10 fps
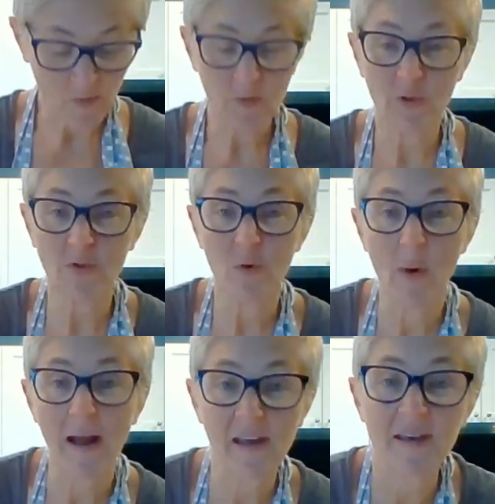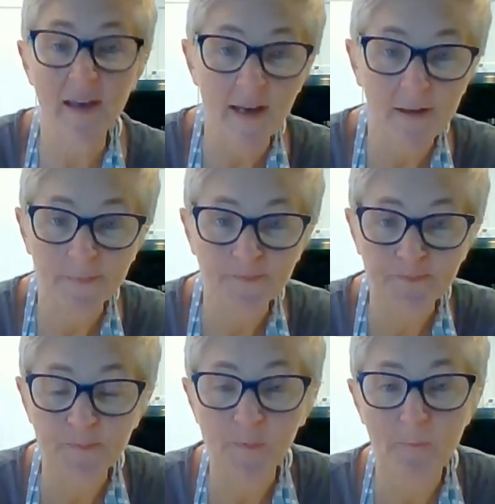Google Wacky Cake,
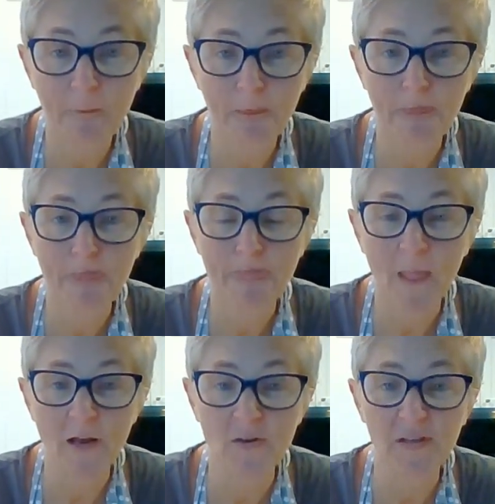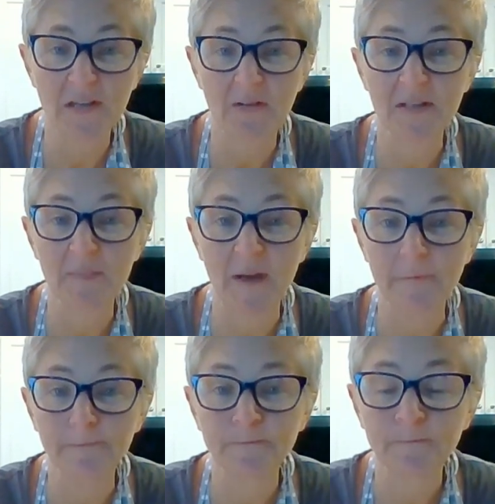and you can get that recipe.